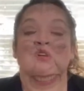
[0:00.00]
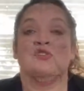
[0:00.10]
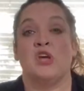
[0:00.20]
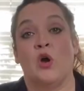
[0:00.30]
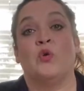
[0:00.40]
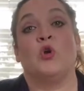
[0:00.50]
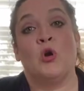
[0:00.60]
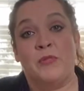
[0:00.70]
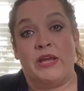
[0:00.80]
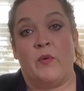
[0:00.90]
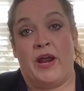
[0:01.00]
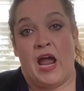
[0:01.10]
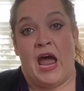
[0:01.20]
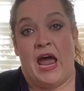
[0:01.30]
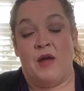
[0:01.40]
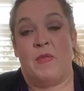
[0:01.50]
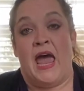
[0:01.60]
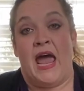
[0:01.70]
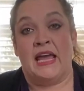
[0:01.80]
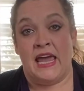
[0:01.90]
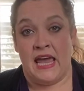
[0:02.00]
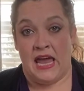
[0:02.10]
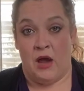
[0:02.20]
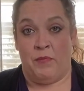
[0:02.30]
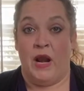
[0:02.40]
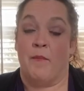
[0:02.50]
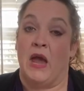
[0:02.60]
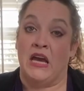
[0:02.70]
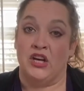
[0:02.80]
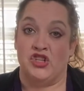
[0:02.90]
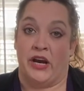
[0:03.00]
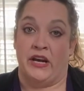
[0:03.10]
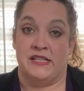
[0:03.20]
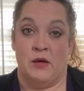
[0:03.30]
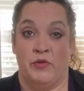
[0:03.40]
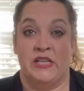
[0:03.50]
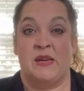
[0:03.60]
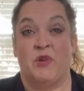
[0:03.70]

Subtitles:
So normally when I'm at camp and I'm making chicken and dumplings,